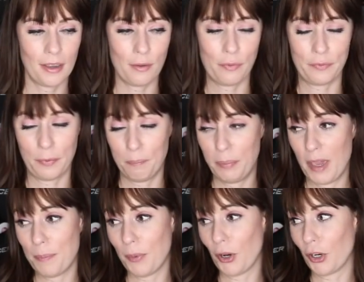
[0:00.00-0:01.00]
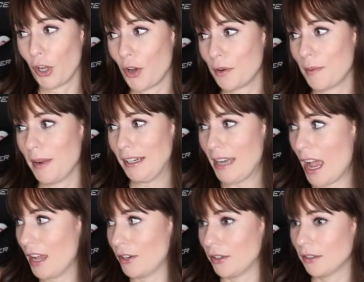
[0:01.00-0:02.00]
If people are going to
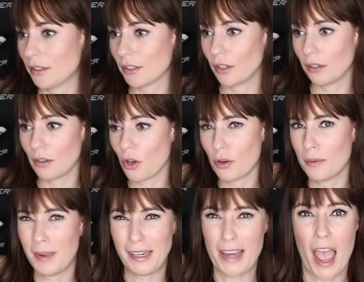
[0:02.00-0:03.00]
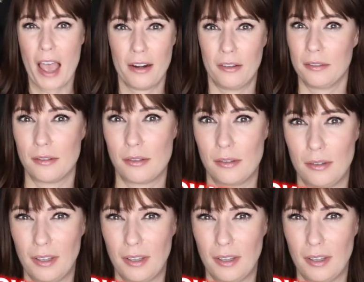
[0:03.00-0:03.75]
McDonald's, go to McDonald's.